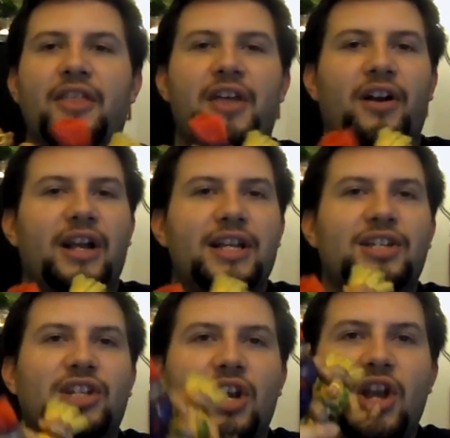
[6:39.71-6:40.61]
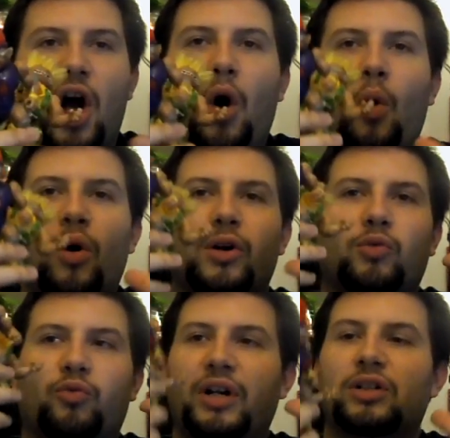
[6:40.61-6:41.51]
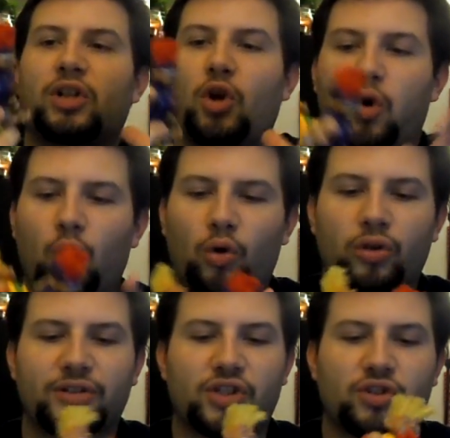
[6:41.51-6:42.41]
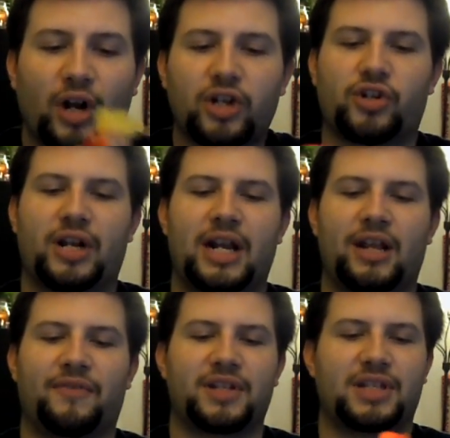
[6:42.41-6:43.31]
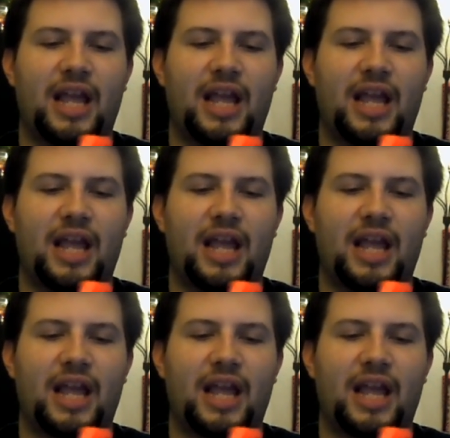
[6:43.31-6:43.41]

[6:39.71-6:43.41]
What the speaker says: There is no real cool structure to any of this.